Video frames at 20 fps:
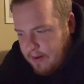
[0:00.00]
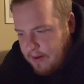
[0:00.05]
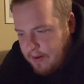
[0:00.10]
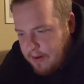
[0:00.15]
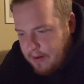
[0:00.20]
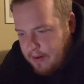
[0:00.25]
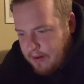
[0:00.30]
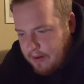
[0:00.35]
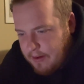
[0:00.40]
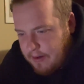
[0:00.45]

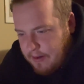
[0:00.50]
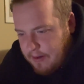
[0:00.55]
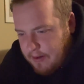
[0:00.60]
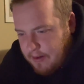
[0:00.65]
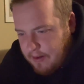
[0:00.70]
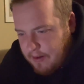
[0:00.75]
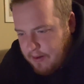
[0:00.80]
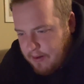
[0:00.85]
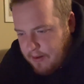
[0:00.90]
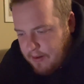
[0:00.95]

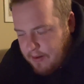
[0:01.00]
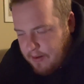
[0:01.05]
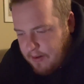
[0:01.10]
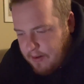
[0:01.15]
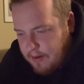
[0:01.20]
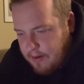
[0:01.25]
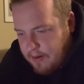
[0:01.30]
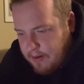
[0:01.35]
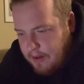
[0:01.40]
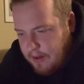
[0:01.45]

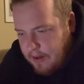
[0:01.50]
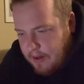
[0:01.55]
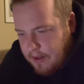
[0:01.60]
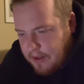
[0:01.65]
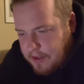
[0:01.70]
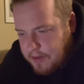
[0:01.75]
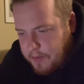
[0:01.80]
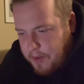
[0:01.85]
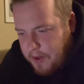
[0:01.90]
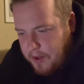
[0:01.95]
And
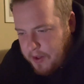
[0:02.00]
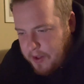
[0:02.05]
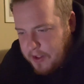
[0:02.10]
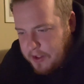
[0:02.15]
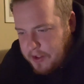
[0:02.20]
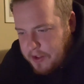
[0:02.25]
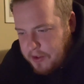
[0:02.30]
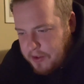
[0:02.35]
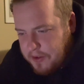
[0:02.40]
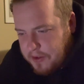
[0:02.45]

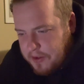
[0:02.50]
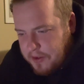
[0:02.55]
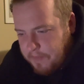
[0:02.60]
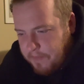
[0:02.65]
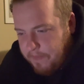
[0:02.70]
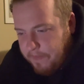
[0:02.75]
expectations.